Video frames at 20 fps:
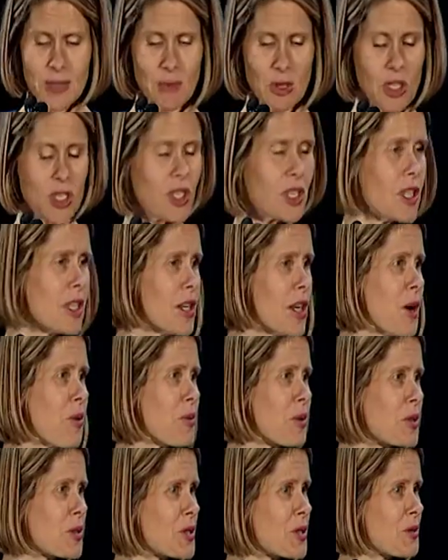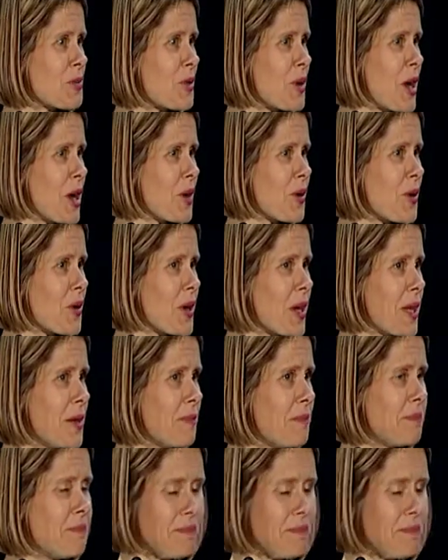mission a personal priority.